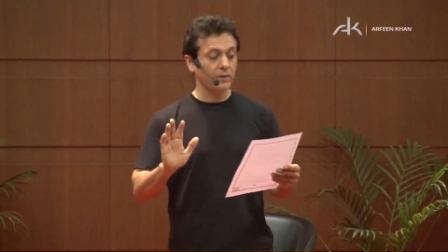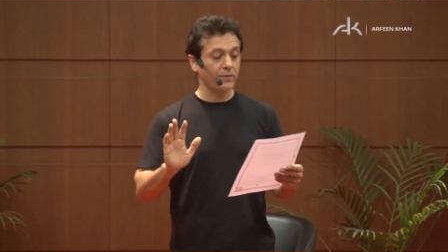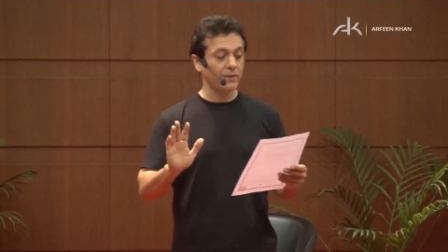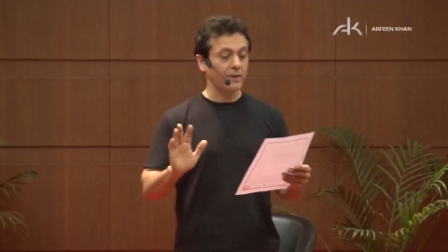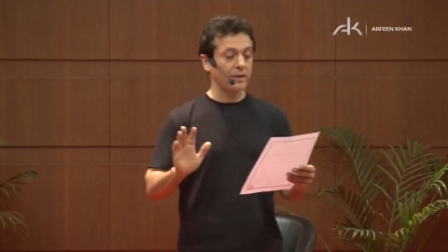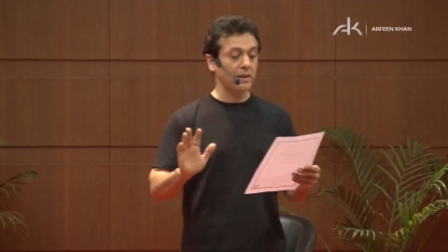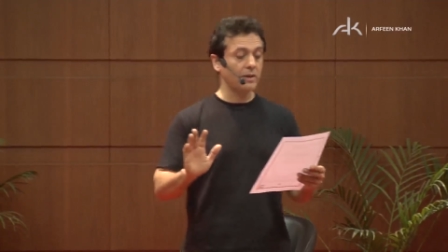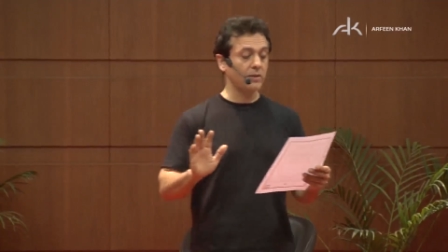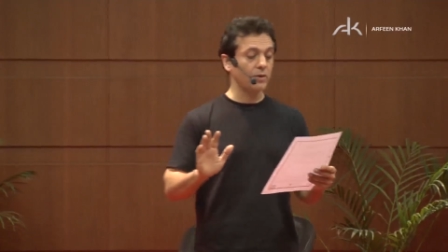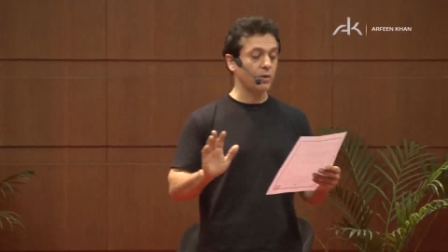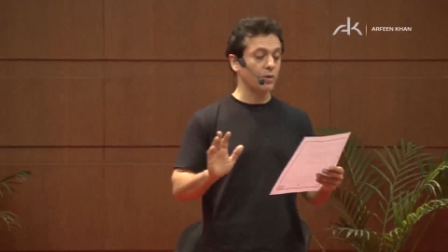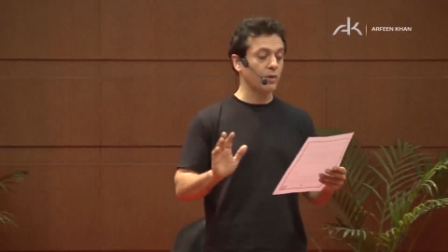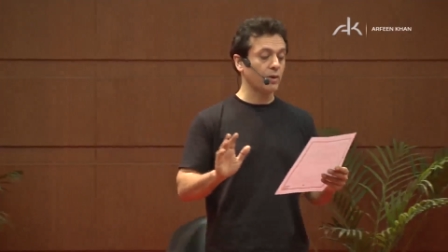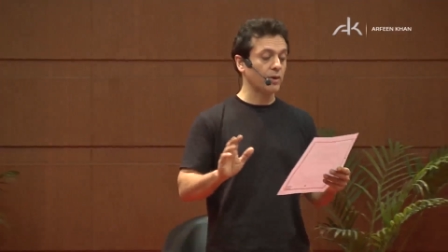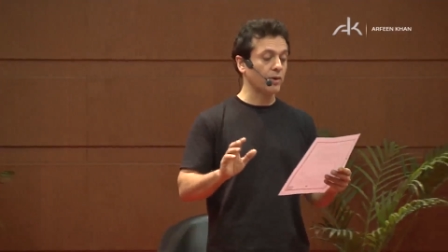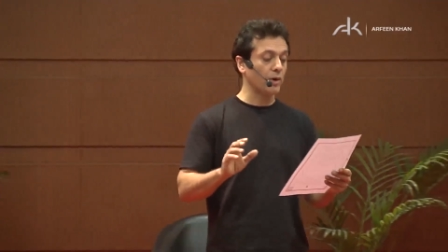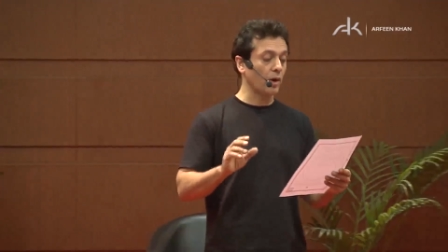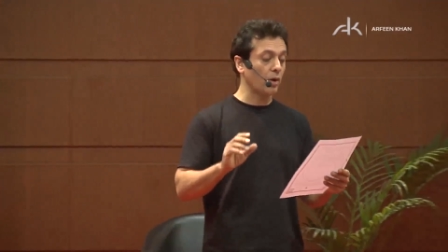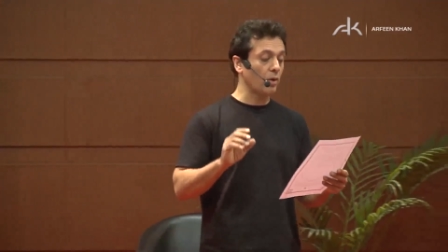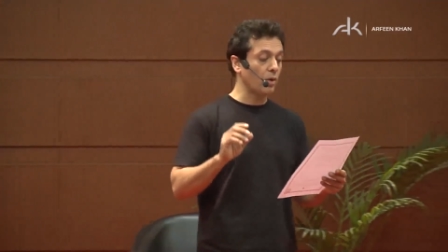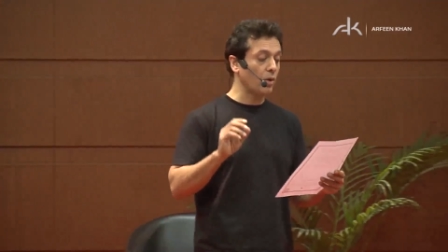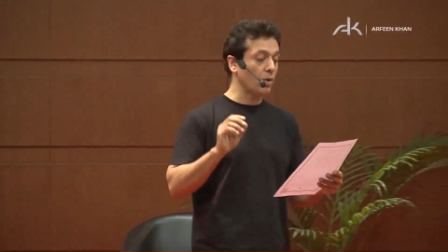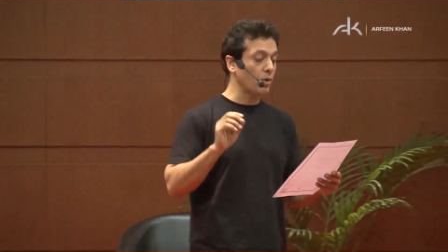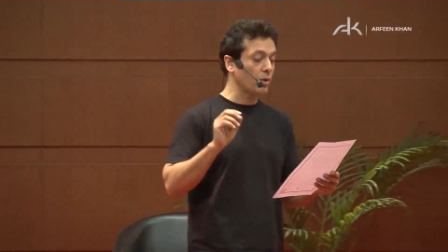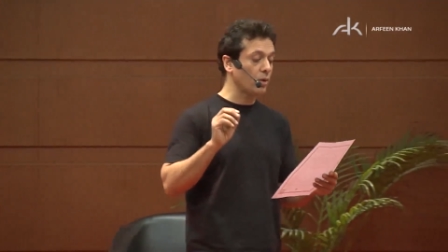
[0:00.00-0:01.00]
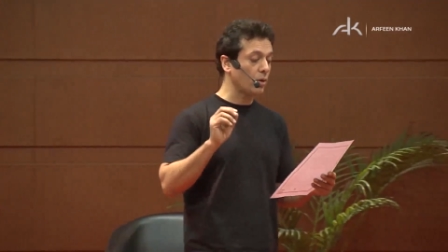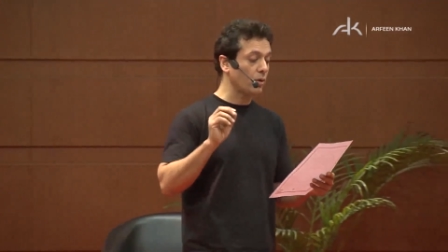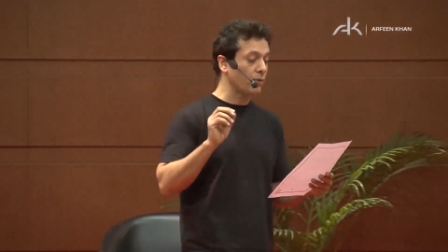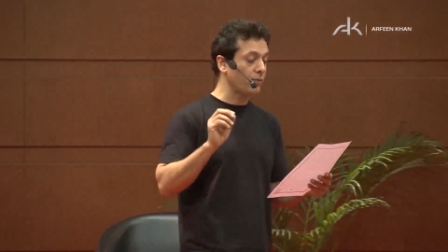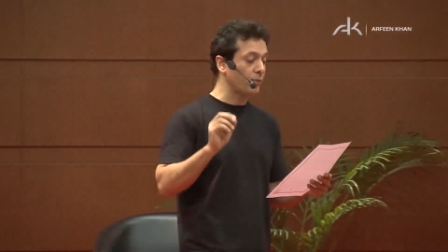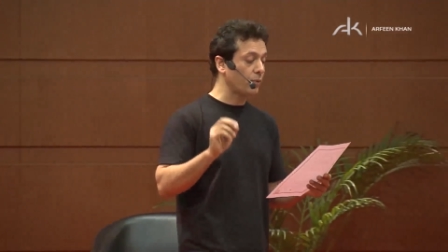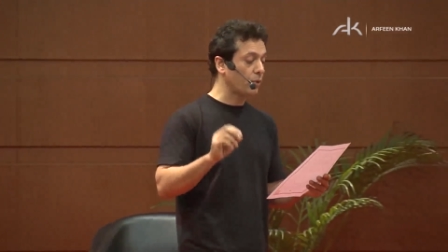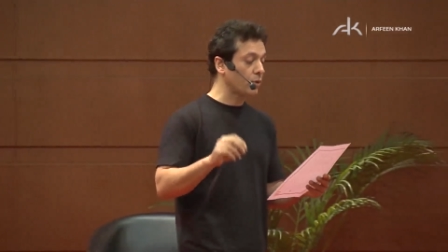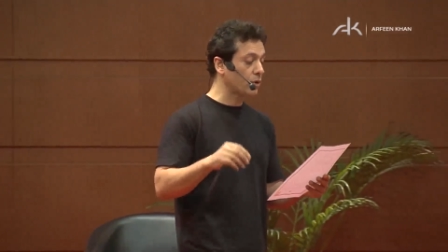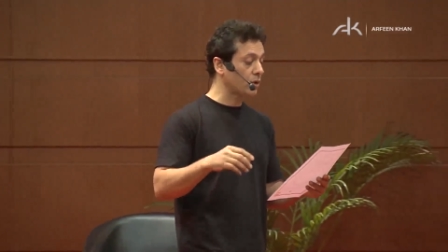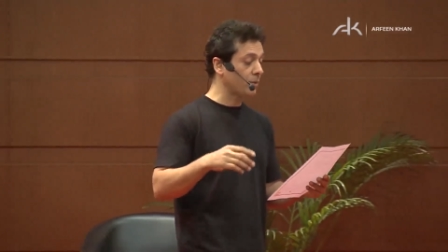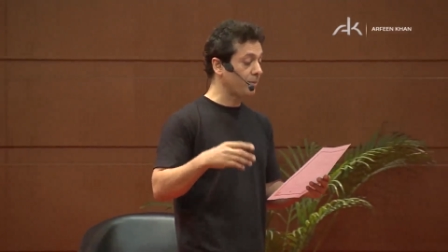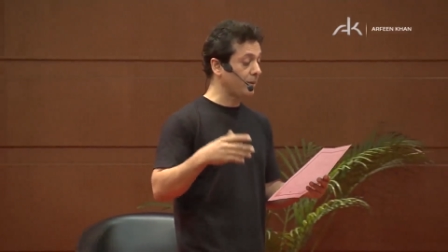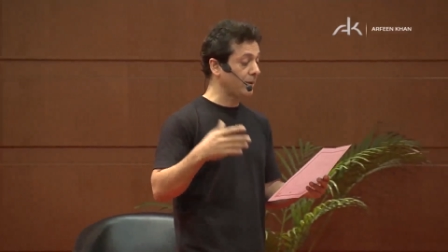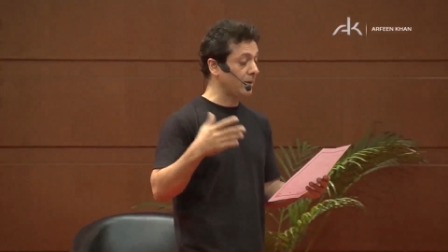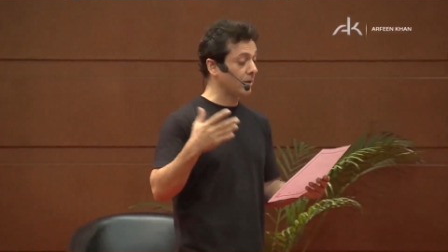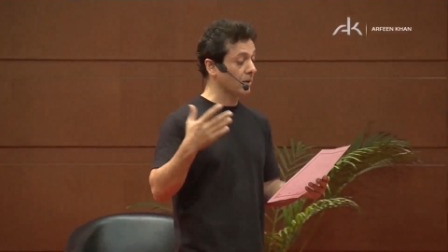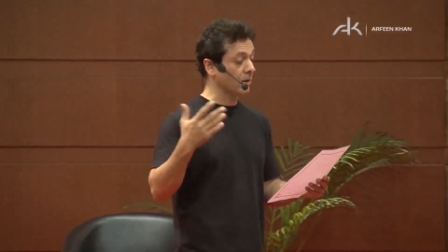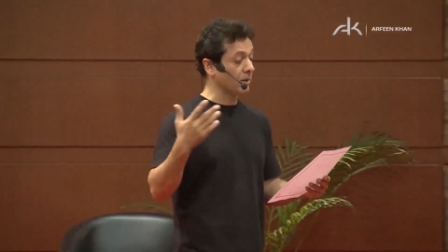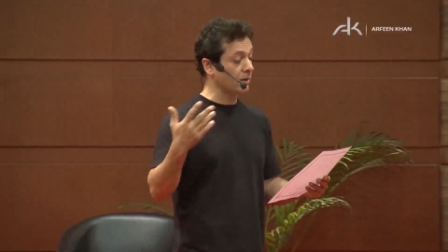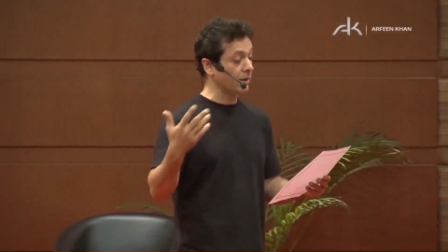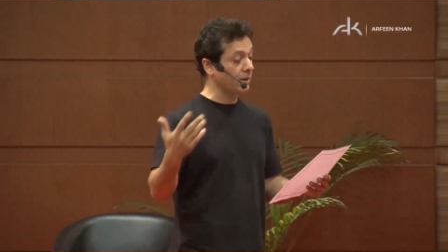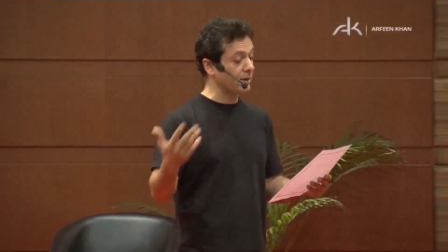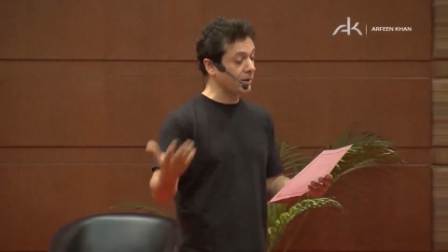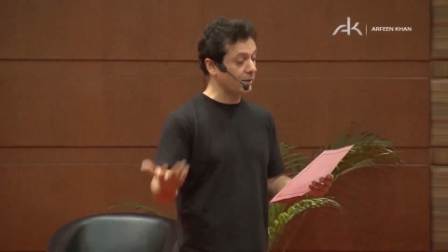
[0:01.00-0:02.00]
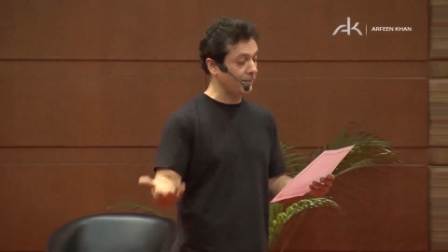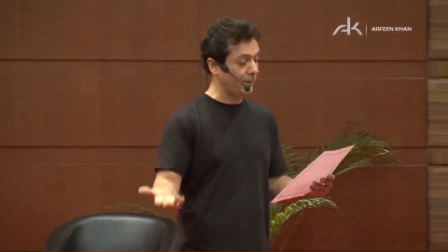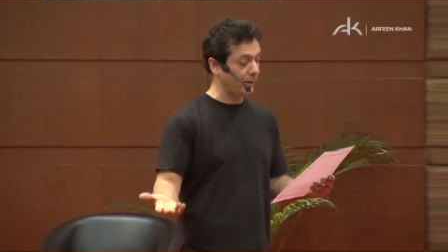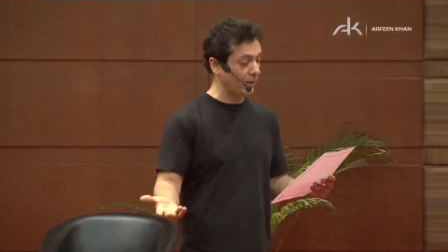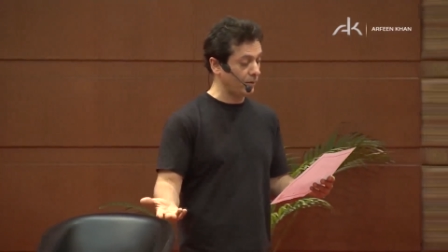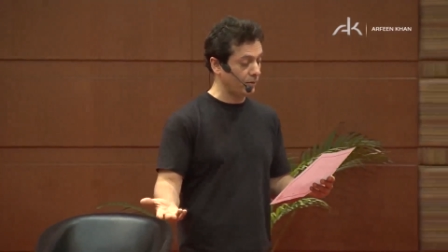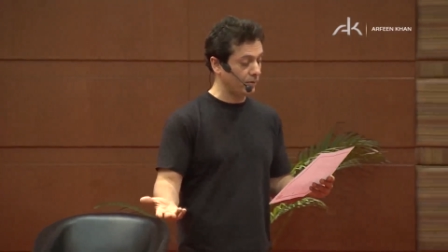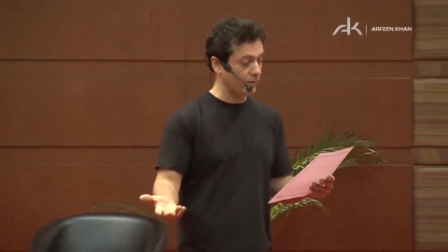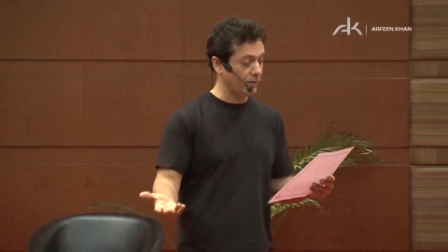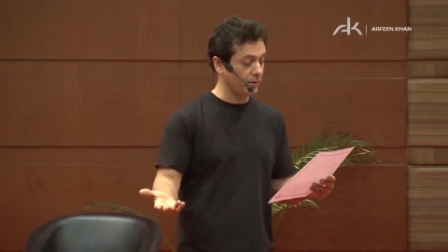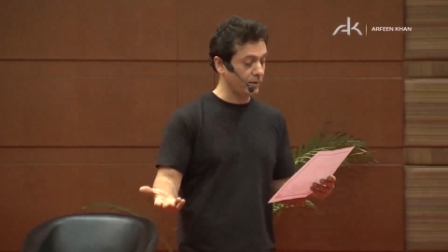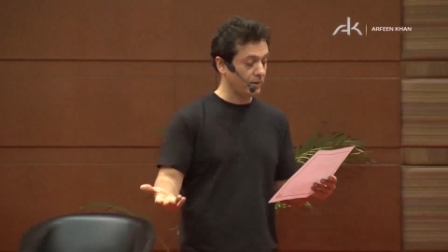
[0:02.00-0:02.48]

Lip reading: things you can no longer afford to be concerned about.